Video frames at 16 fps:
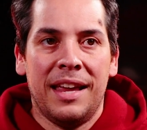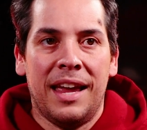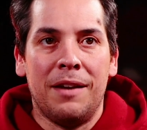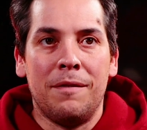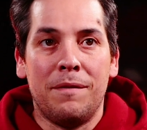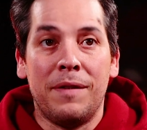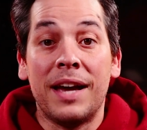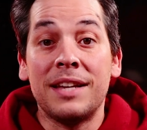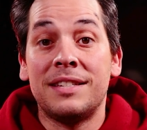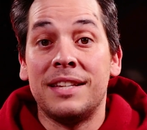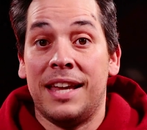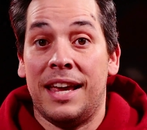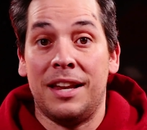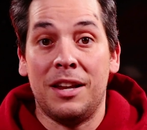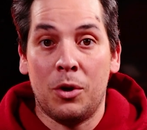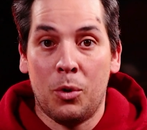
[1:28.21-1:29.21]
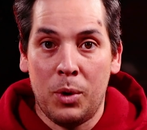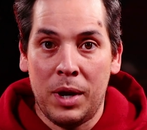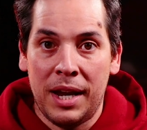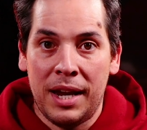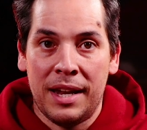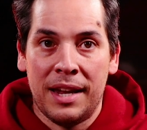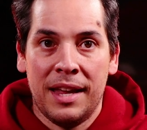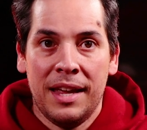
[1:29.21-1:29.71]
investigating
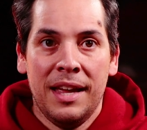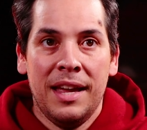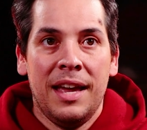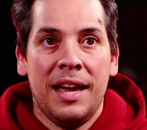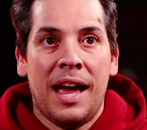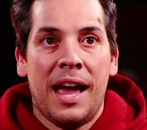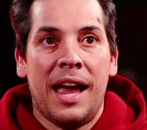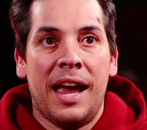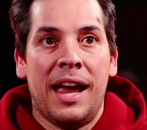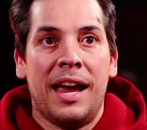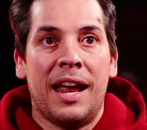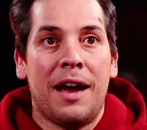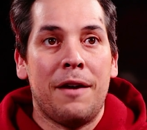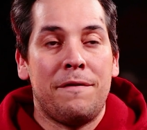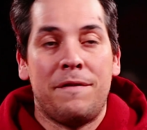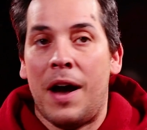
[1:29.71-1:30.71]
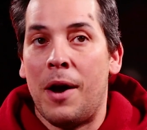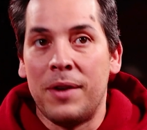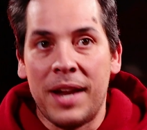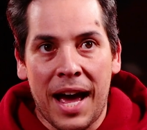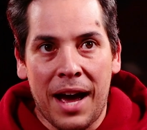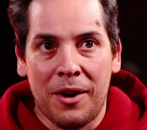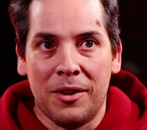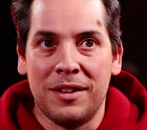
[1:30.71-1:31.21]
Queen, and I found
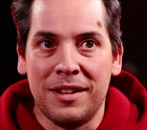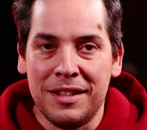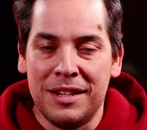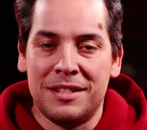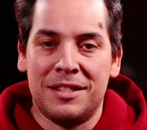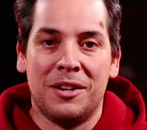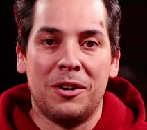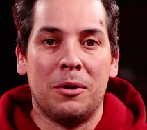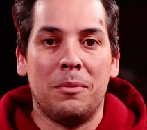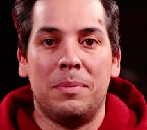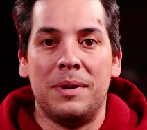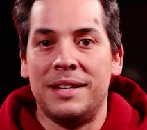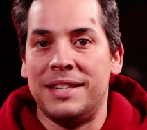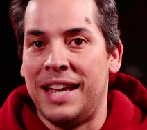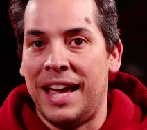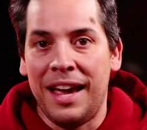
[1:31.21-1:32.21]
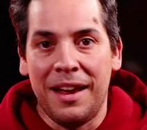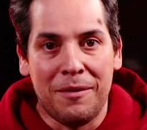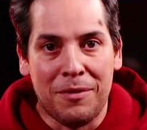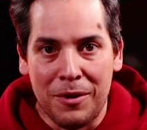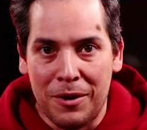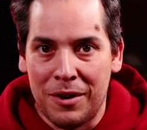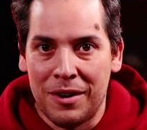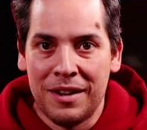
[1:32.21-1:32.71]
out the lead singer had been dead
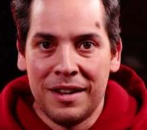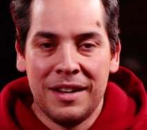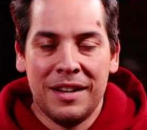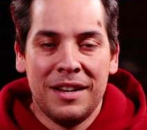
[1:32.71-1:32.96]
for,